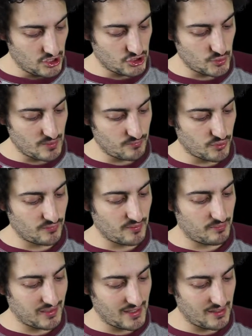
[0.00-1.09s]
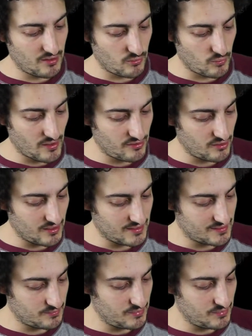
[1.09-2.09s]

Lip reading: to improve a player, whether it